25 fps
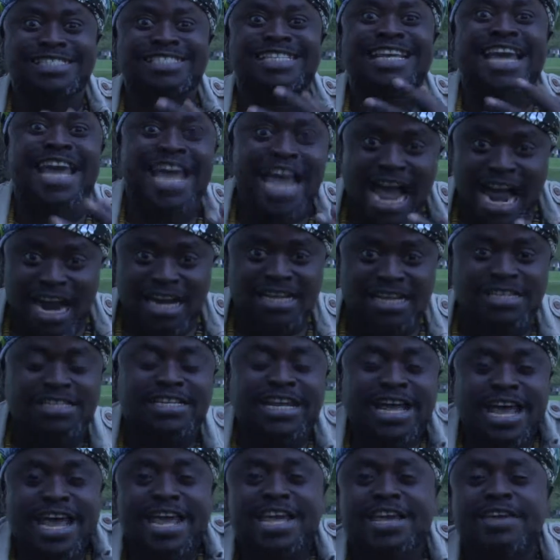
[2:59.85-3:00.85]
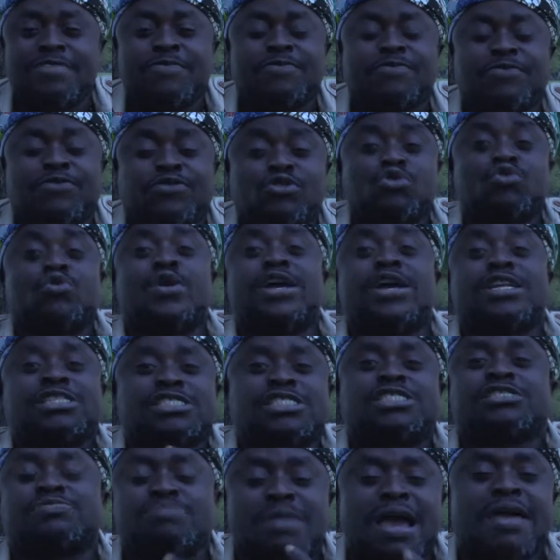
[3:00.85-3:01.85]
They
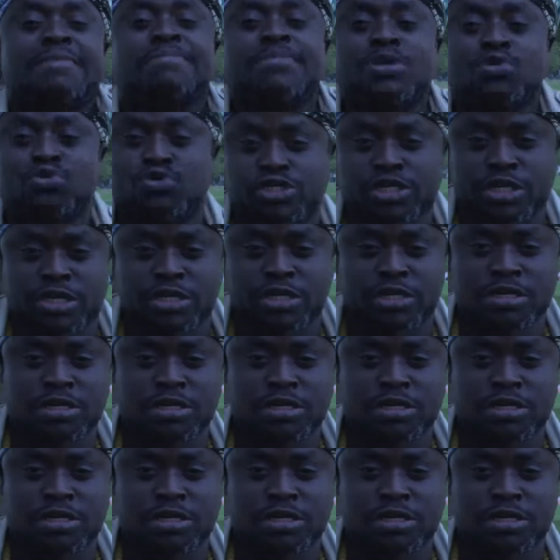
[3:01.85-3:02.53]
influence my music,